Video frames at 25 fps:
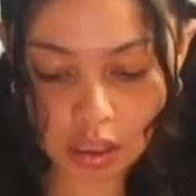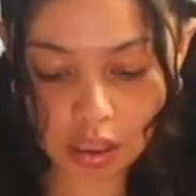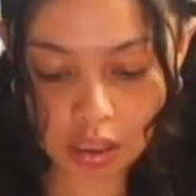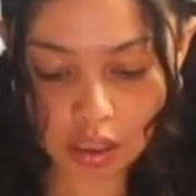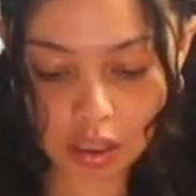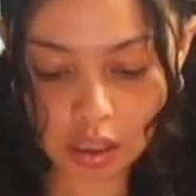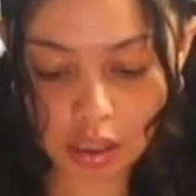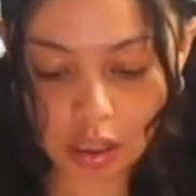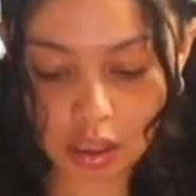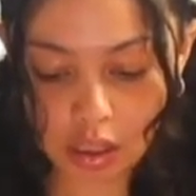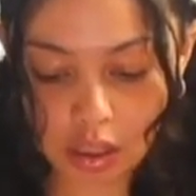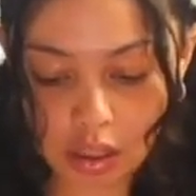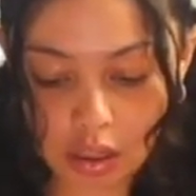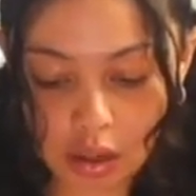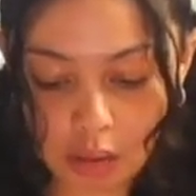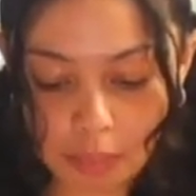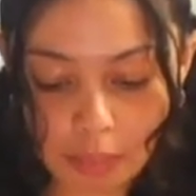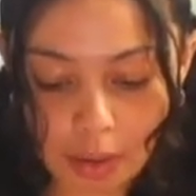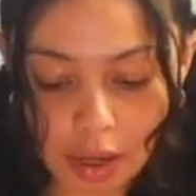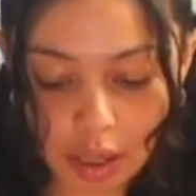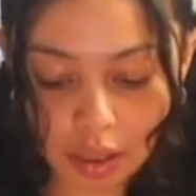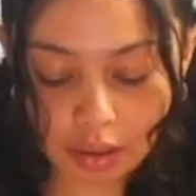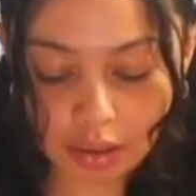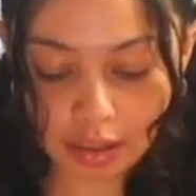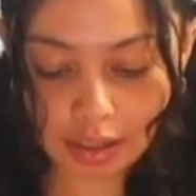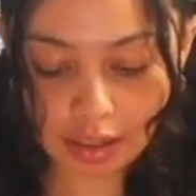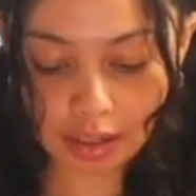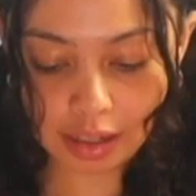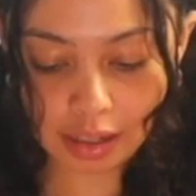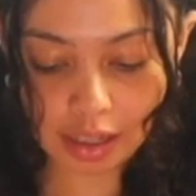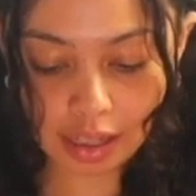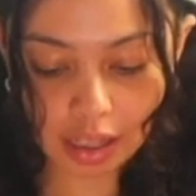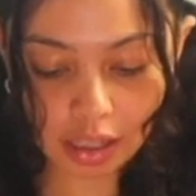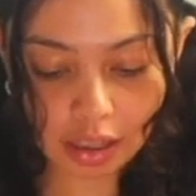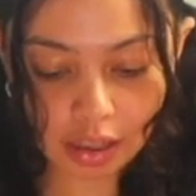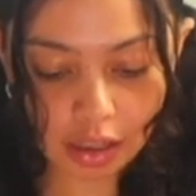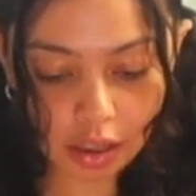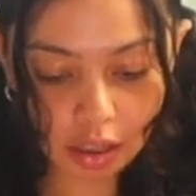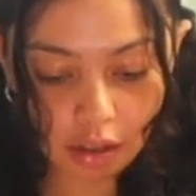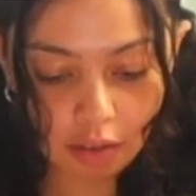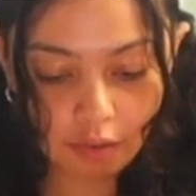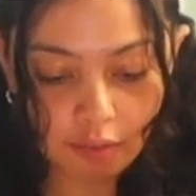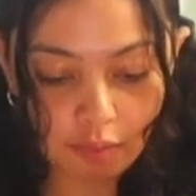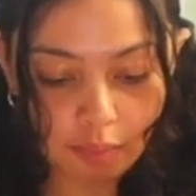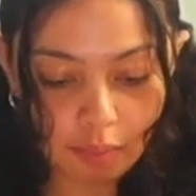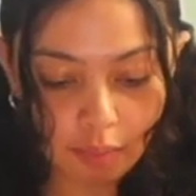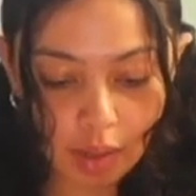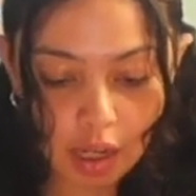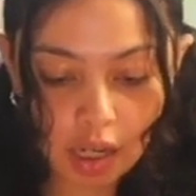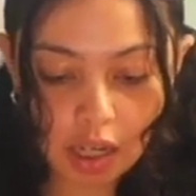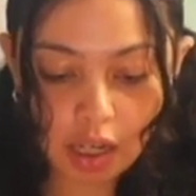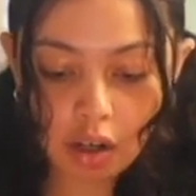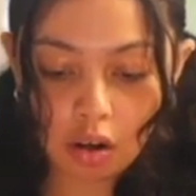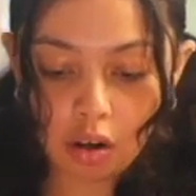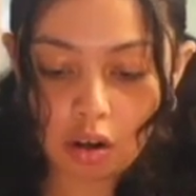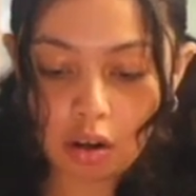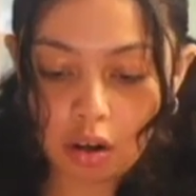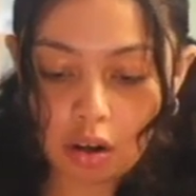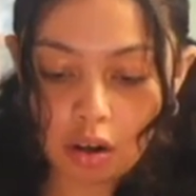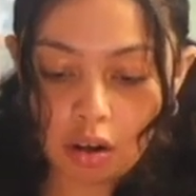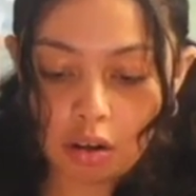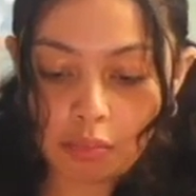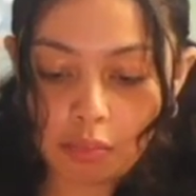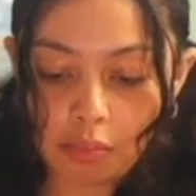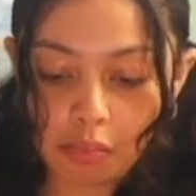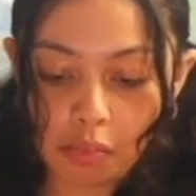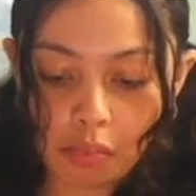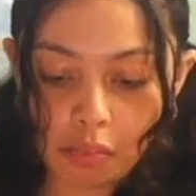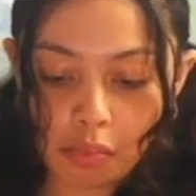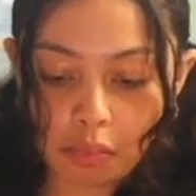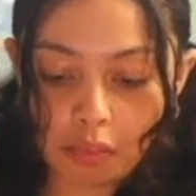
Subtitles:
it about the length of my arm.